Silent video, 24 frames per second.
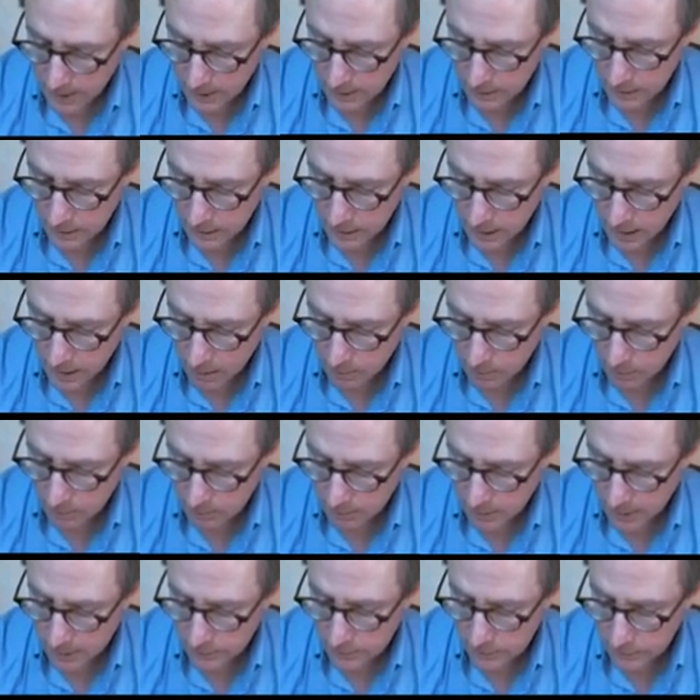to the output
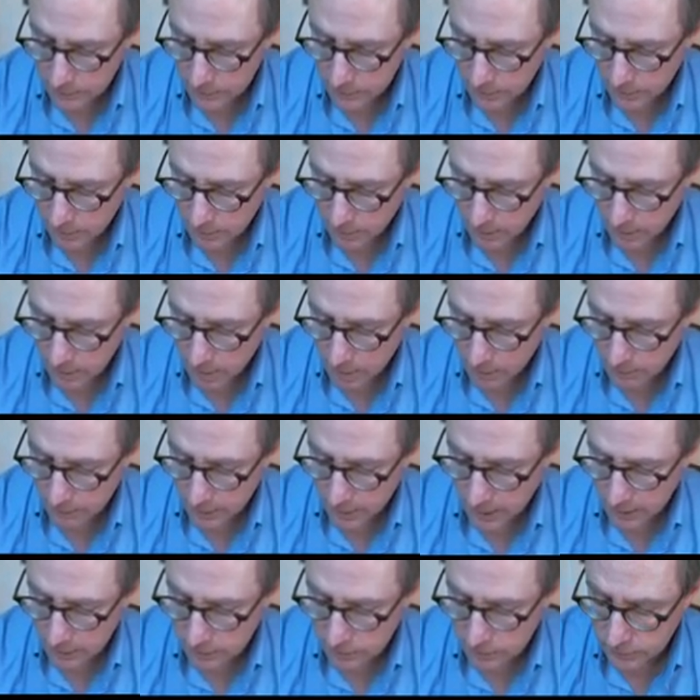basis of
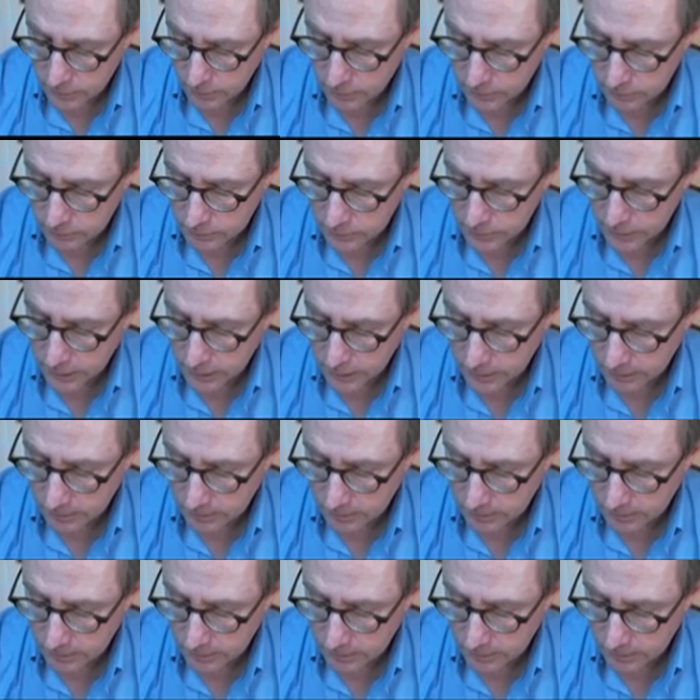H circle G,